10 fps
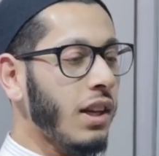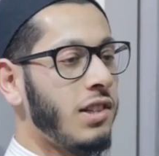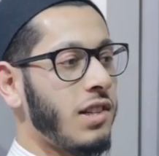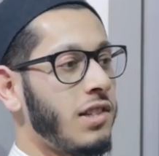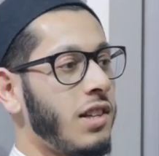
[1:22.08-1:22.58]

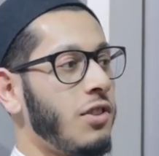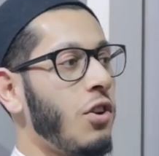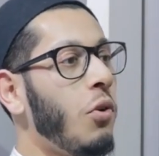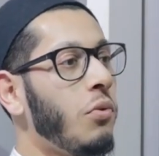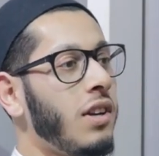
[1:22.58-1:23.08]
just
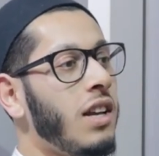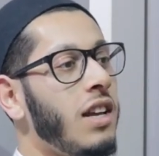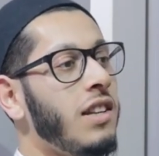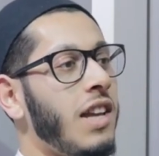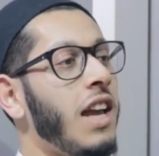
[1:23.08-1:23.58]
don't
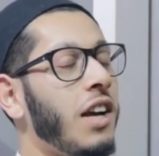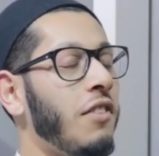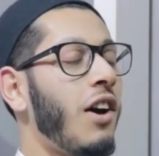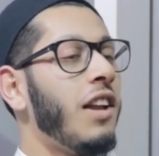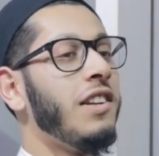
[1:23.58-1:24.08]
take
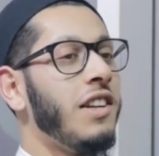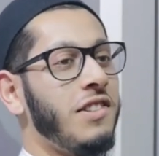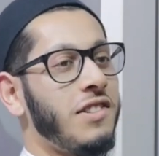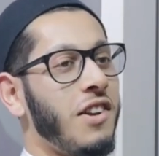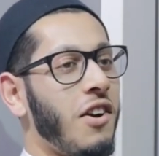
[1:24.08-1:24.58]

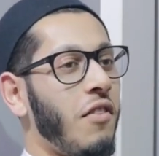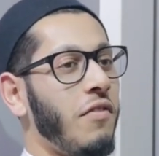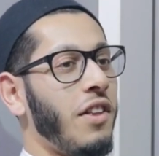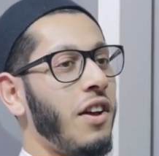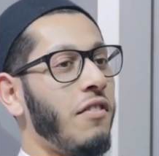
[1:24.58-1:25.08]
advantage
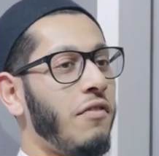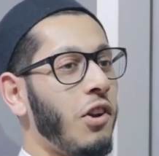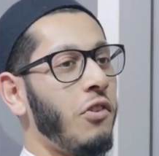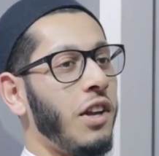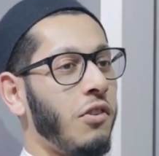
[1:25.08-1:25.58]
of the
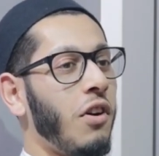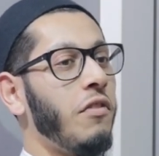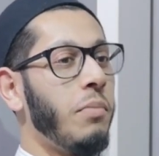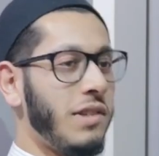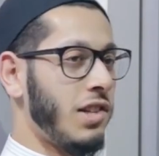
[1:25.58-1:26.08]
following or
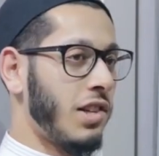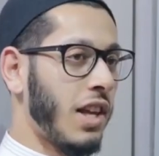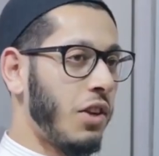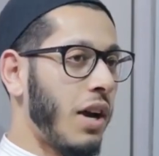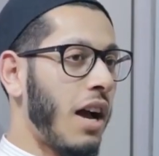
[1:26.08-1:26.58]
of the position
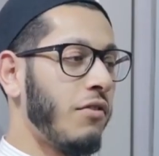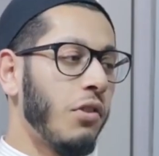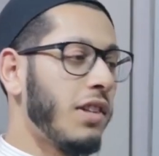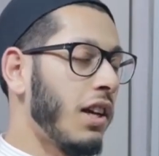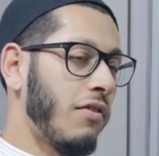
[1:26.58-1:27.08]
that you have.
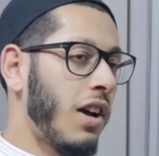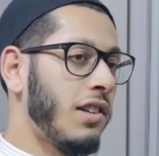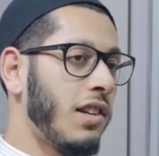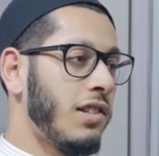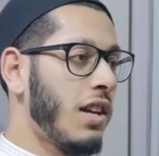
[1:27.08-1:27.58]
Don't take
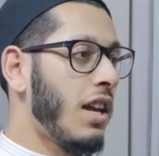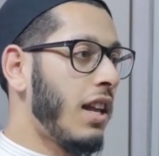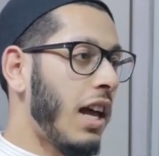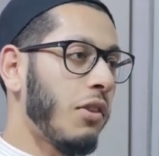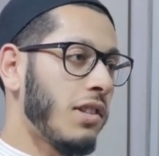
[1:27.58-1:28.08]
advantage.
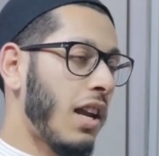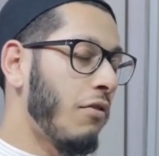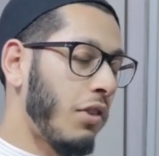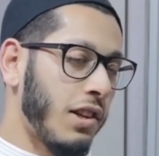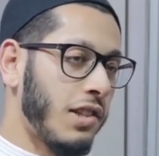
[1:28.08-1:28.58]
Like we said,
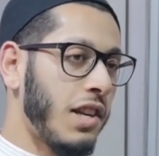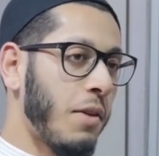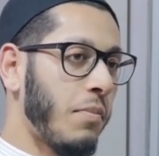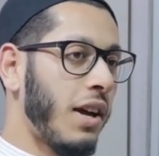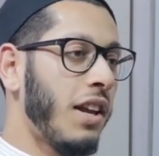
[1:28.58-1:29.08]
everyone can
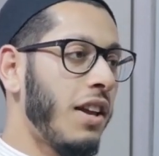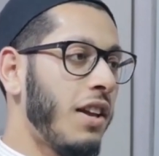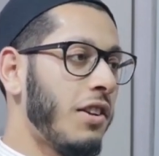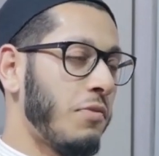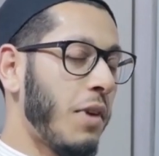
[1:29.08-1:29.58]
slip, but
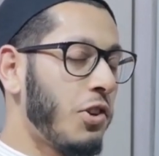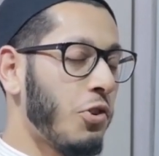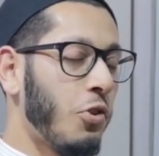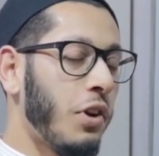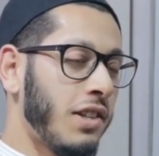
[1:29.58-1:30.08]
just make
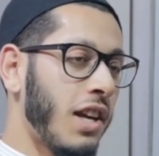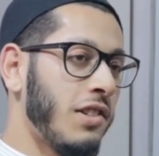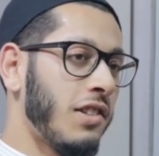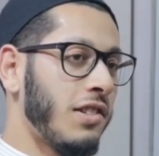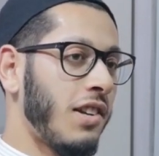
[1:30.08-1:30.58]
sure your
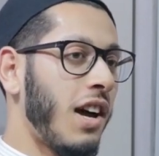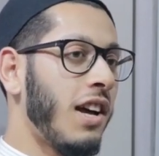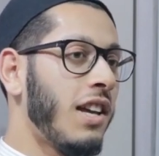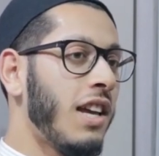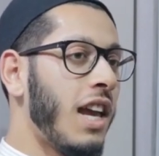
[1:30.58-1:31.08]
intentions
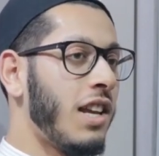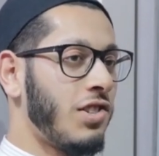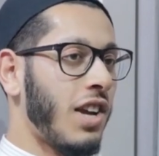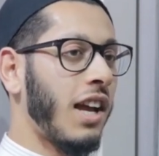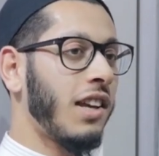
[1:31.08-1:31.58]
are in
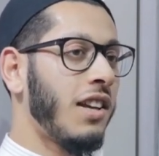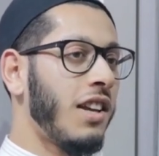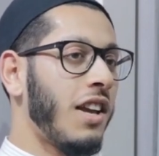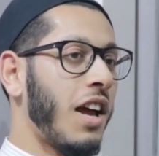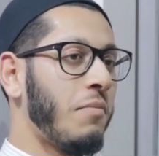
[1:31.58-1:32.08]
check
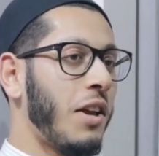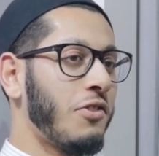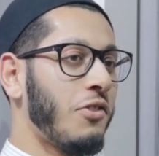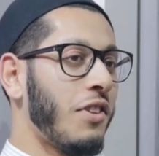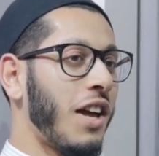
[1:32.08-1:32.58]
and make
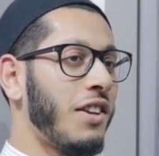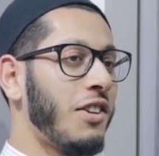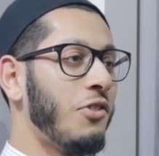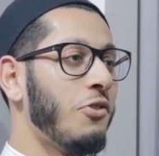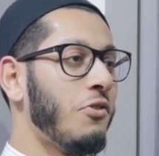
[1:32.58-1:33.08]
sure that
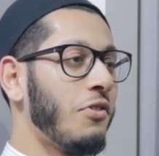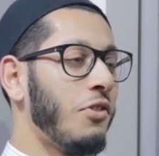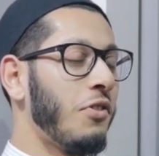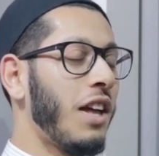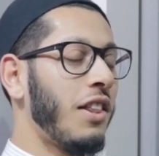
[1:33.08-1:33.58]
you
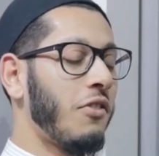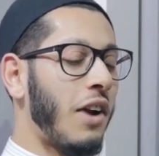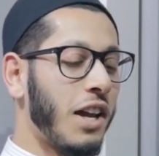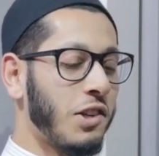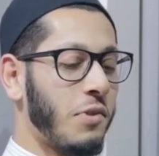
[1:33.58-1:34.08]
get the
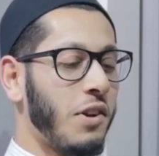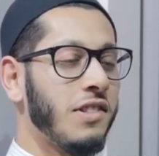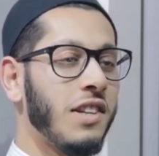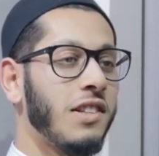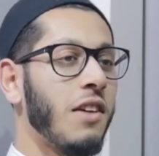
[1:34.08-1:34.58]
right
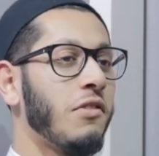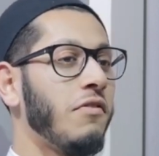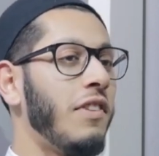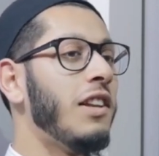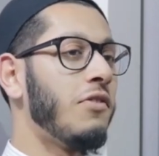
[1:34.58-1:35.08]
experience in terms of
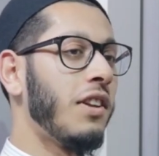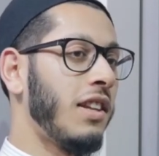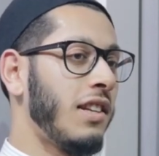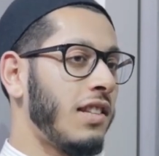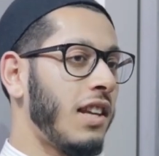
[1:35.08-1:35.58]
filtering
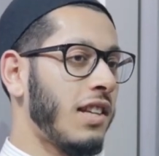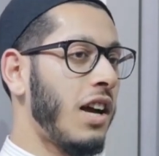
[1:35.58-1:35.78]
these things